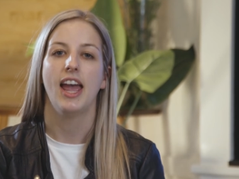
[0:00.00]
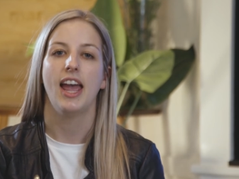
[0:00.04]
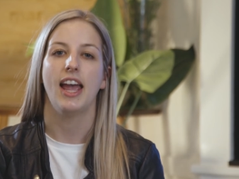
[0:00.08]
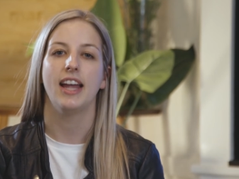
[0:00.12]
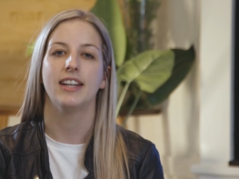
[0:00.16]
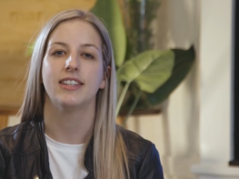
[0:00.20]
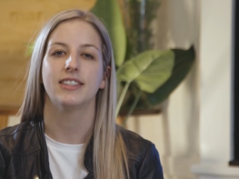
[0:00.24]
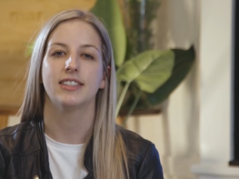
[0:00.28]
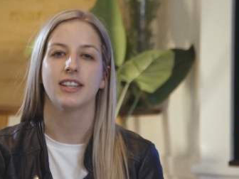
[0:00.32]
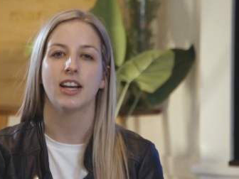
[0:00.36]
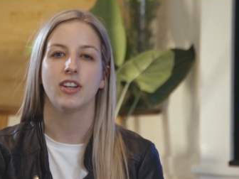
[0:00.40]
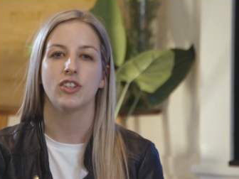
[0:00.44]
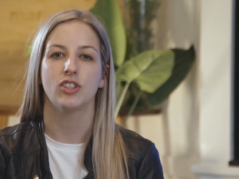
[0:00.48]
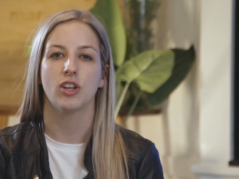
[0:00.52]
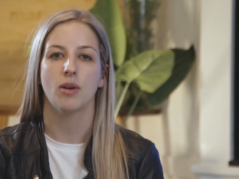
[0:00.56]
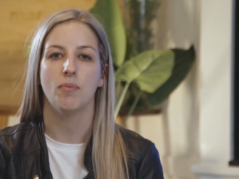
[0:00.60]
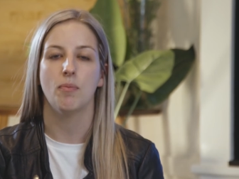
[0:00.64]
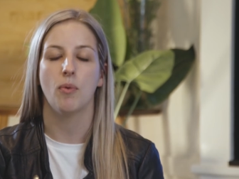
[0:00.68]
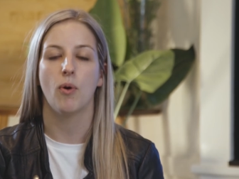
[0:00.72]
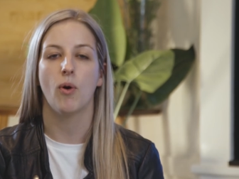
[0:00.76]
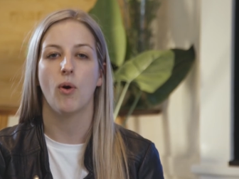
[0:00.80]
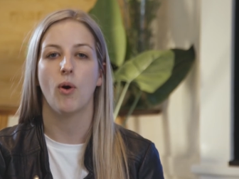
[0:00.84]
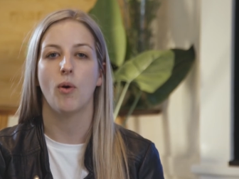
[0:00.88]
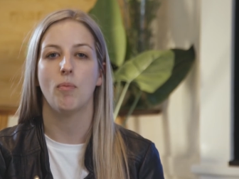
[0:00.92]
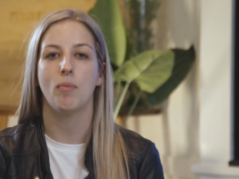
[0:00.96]
it's such a
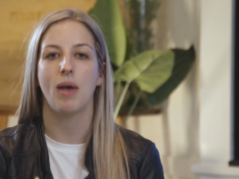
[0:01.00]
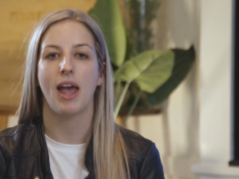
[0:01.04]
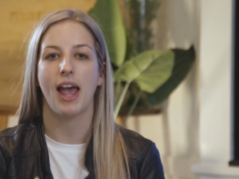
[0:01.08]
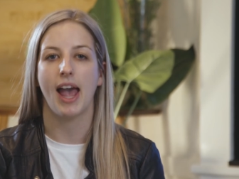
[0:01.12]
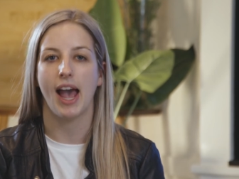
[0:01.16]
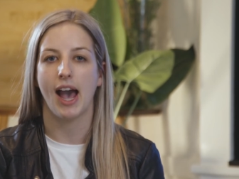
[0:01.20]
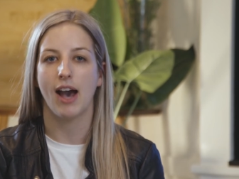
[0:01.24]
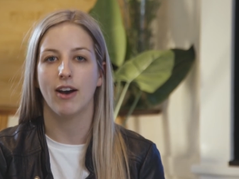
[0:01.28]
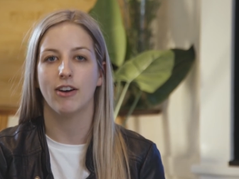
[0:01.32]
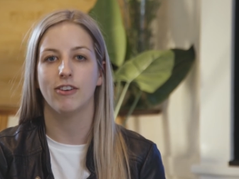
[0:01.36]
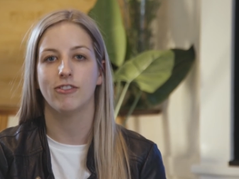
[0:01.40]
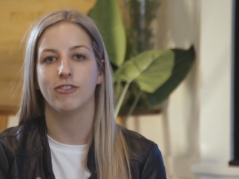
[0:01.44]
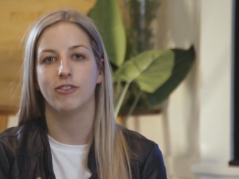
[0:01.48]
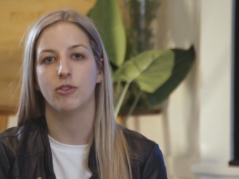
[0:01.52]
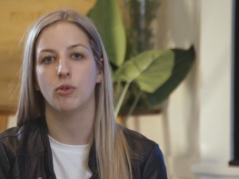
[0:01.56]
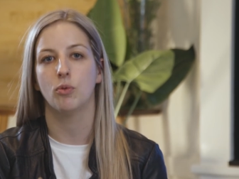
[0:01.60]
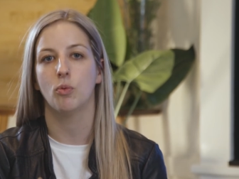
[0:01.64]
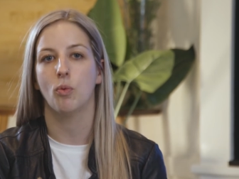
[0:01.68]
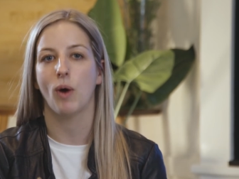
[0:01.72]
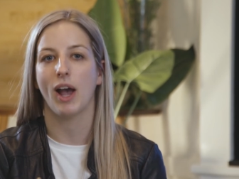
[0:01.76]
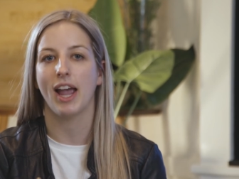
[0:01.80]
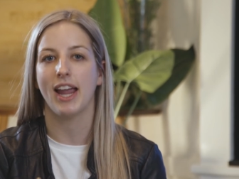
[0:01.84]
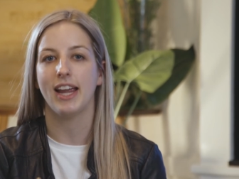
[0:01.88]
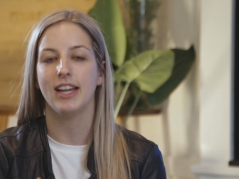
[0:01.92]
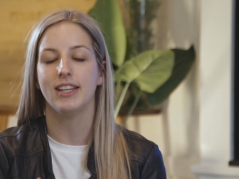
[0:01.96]
more powerful
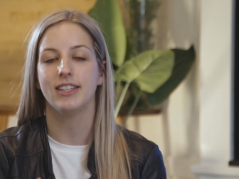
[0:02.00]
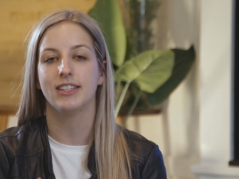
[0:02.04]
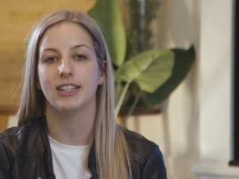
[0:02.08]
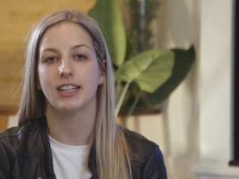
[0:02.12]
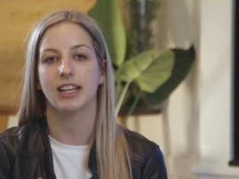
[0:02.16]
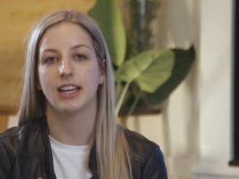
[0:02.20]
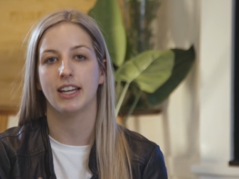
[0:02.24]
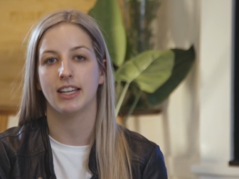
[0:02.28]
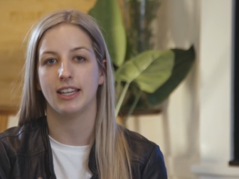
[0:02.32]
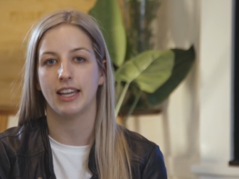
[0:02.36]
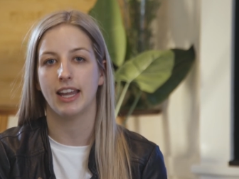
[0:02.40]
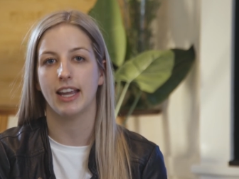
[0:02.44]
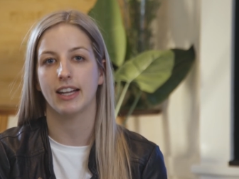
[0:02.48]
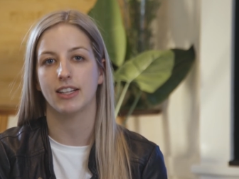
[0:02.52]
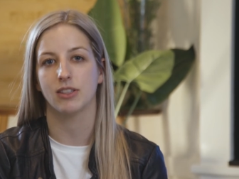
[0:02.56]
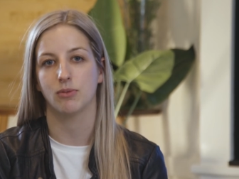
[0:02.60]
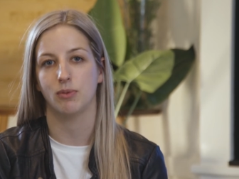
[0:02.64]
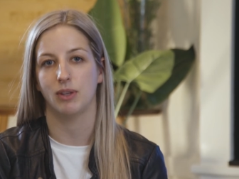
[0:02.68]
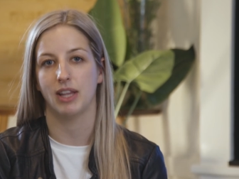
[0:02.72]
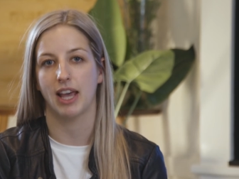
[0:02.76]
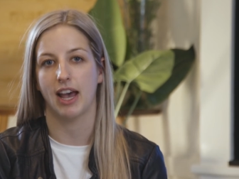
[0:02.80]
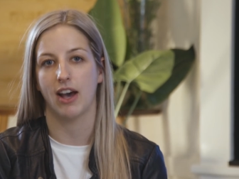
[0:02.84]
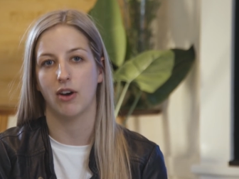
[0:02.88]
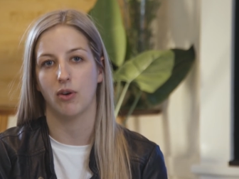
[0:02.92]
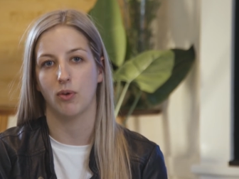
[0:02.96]
way to connect
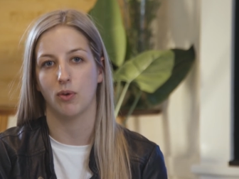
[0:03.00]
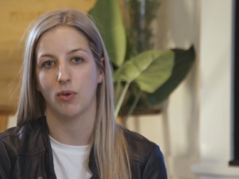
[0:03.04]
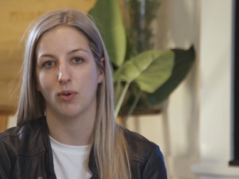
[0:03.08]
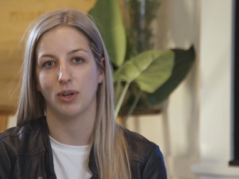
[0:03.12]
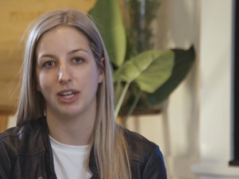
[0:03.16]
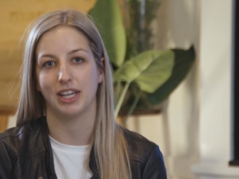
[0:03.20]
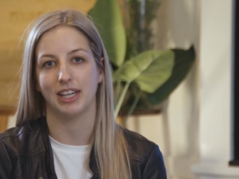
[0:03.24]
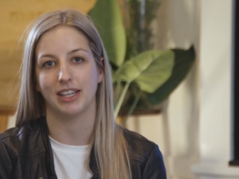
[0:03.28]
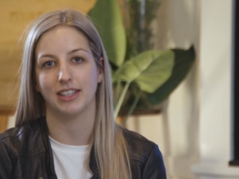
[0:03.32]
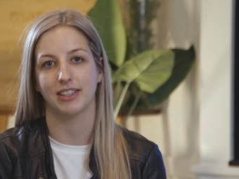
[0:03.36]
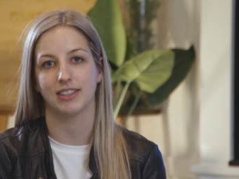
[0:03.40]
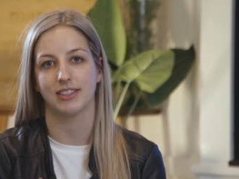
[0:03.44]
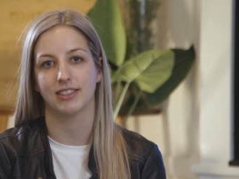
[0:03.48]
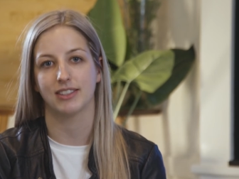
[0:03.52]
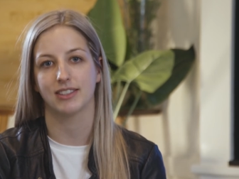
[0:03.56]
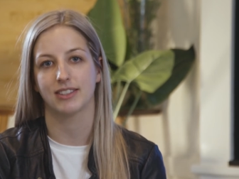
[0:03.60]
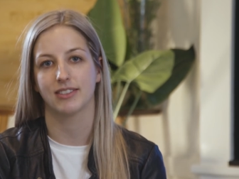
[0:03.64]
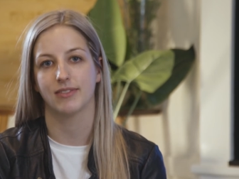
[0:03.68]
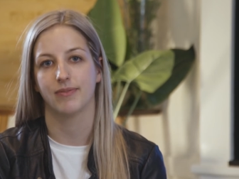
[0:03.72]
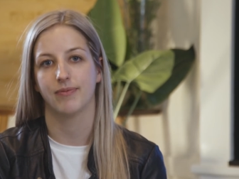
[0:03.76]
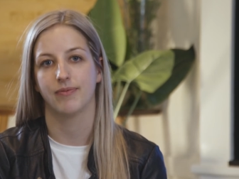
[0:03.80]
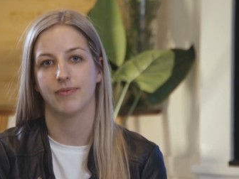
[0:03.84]
with our audience.